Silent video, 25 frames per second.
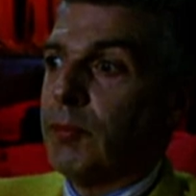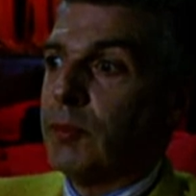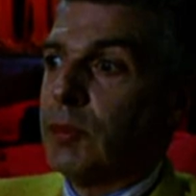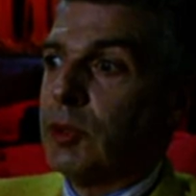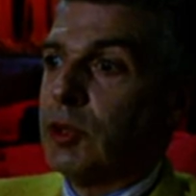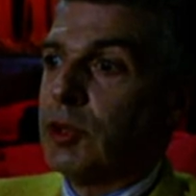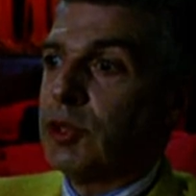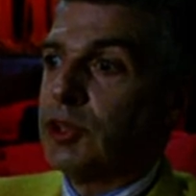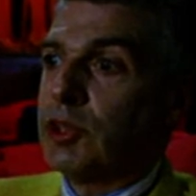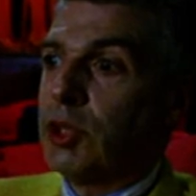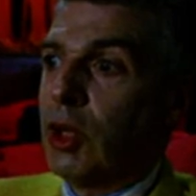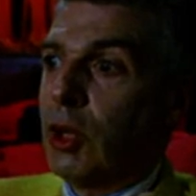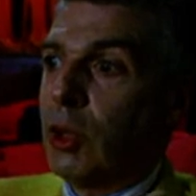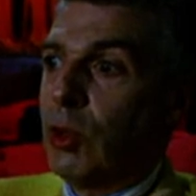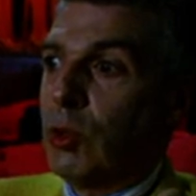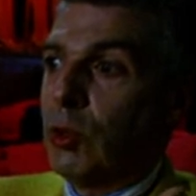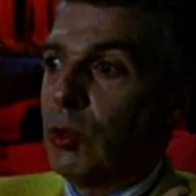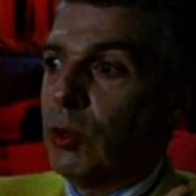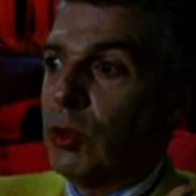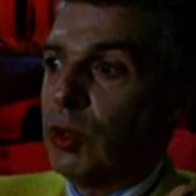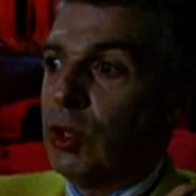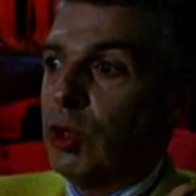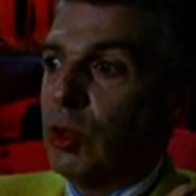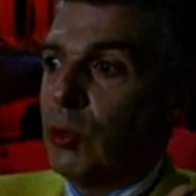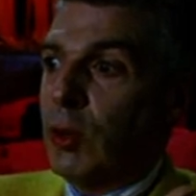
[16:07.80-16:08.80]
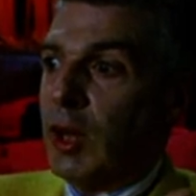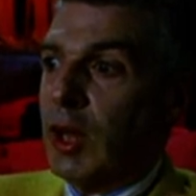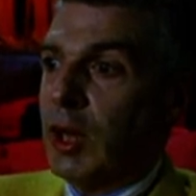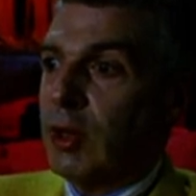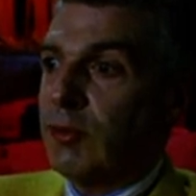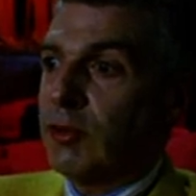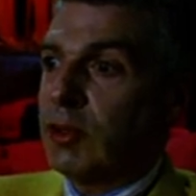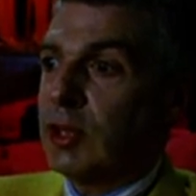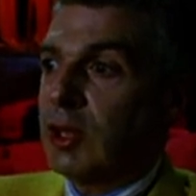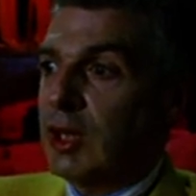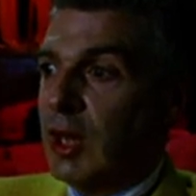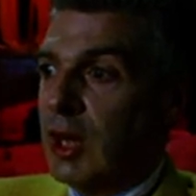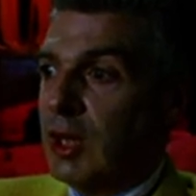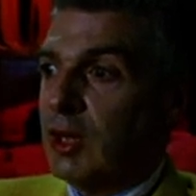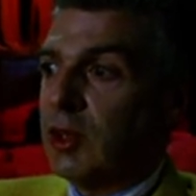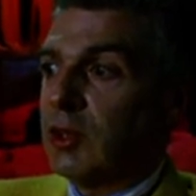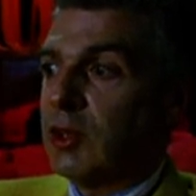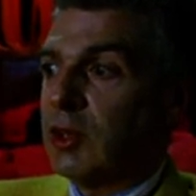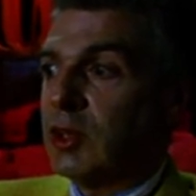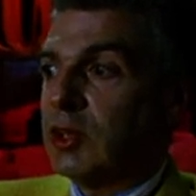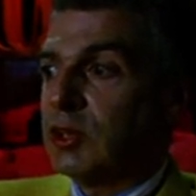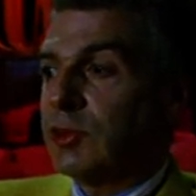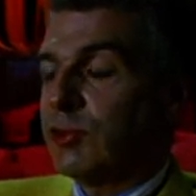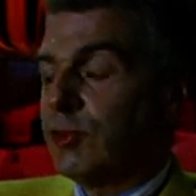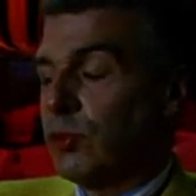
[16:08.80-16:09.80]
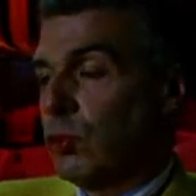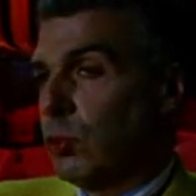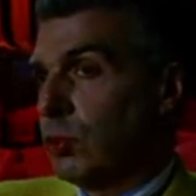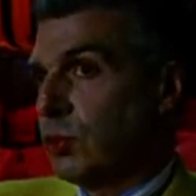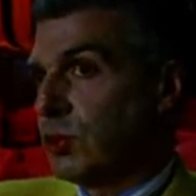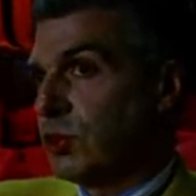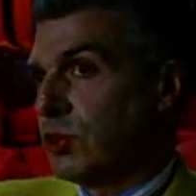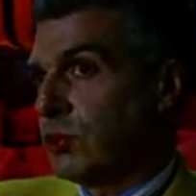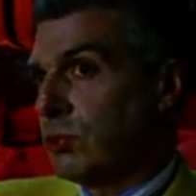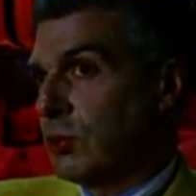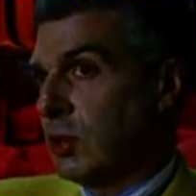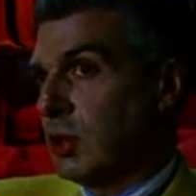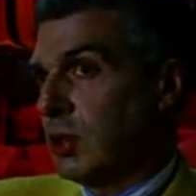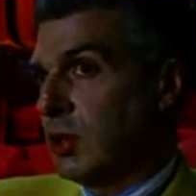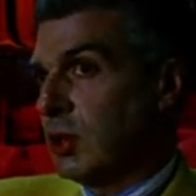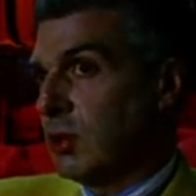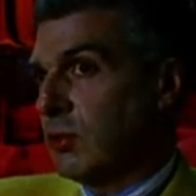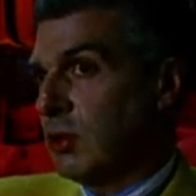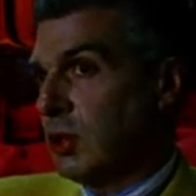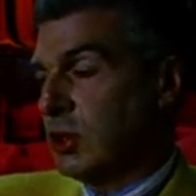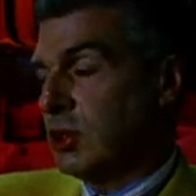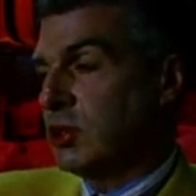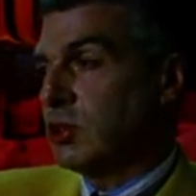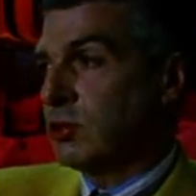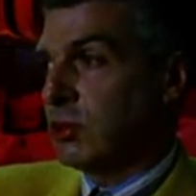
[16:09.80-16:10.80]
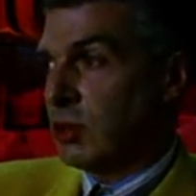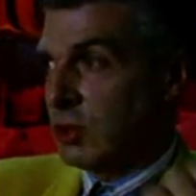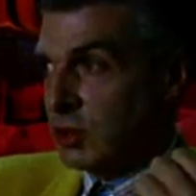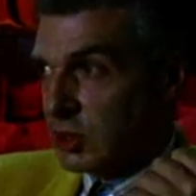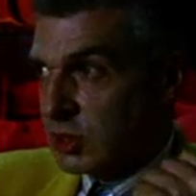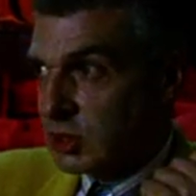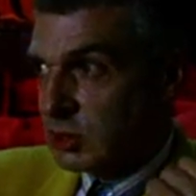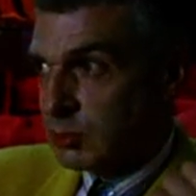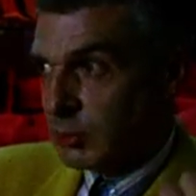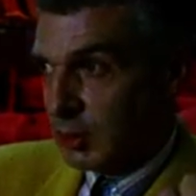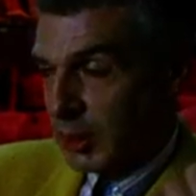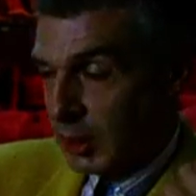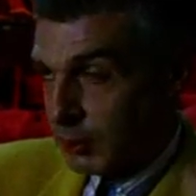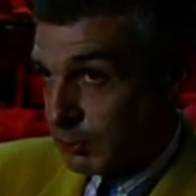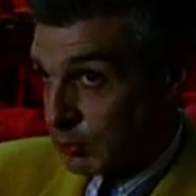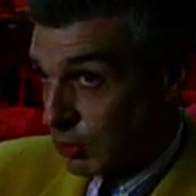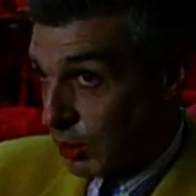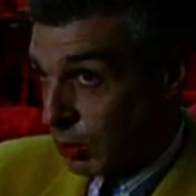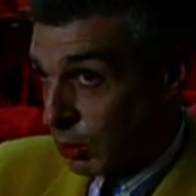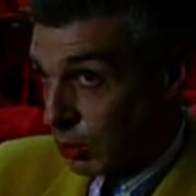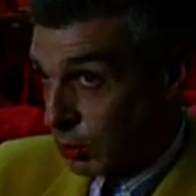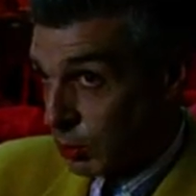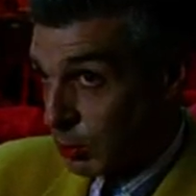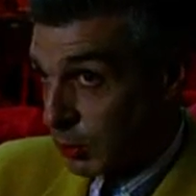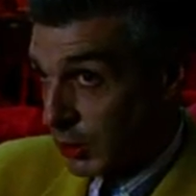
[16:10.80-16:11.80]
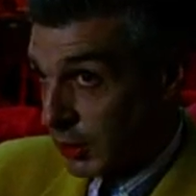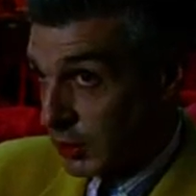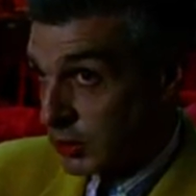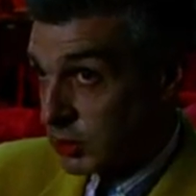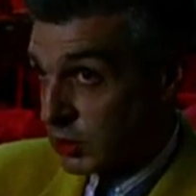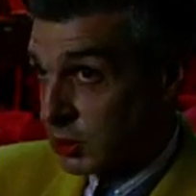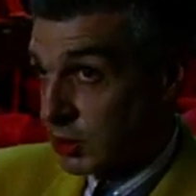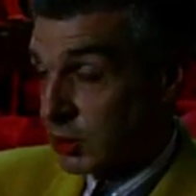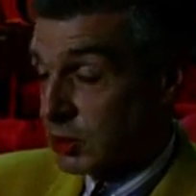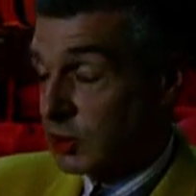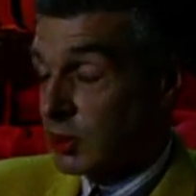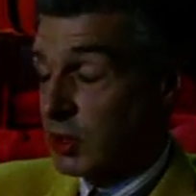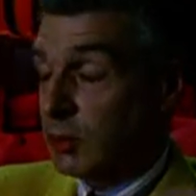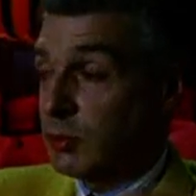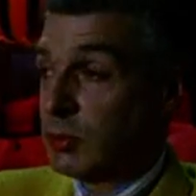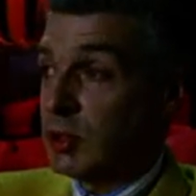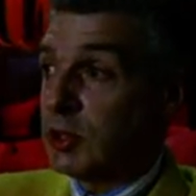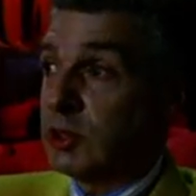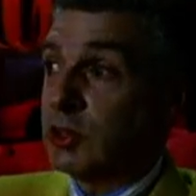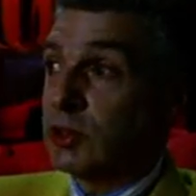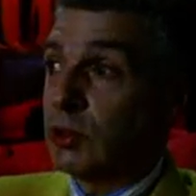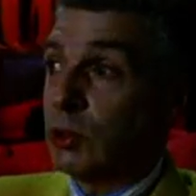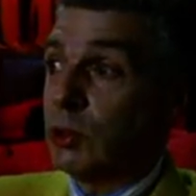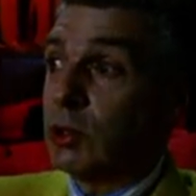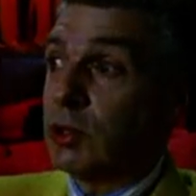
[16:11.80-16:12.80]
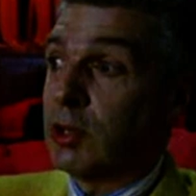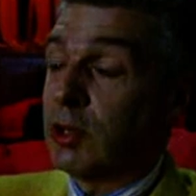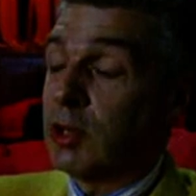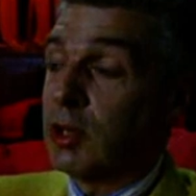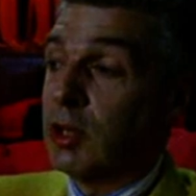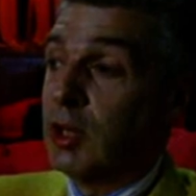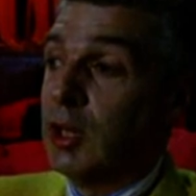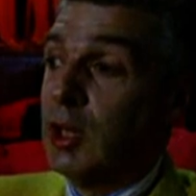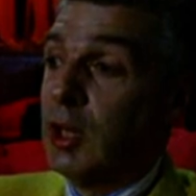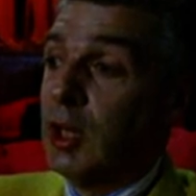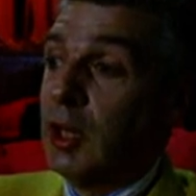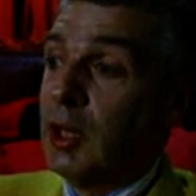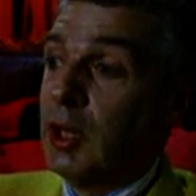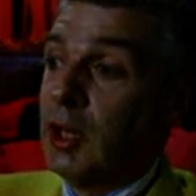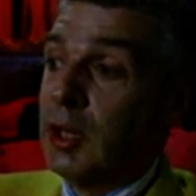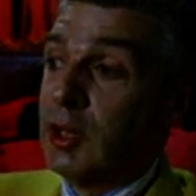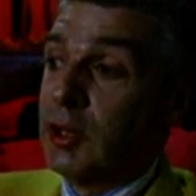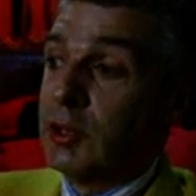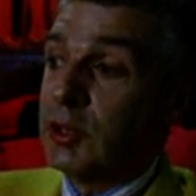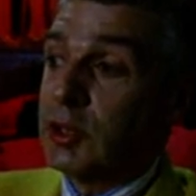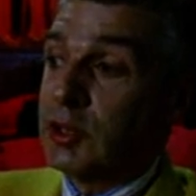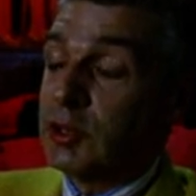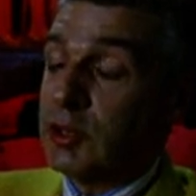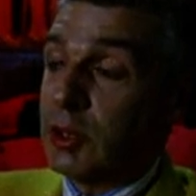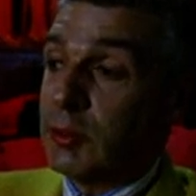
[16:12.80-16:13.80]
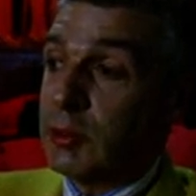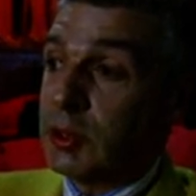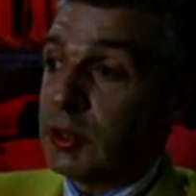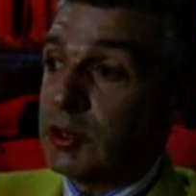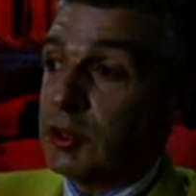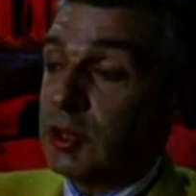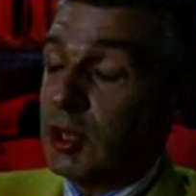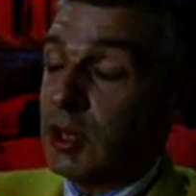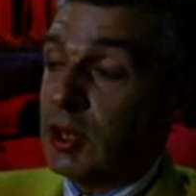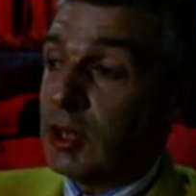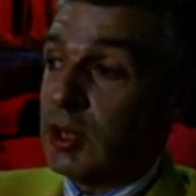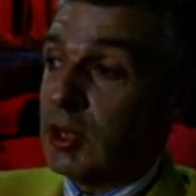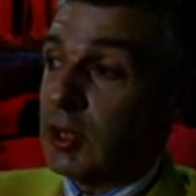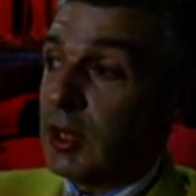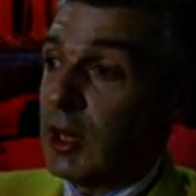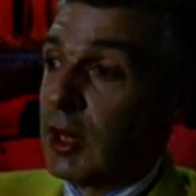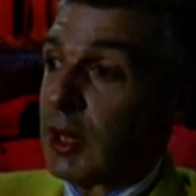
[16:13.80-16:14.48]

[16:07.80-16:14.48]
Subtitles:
So you have, again, this false reading of history. This is my preoccupation, because I'm a historian to some extent.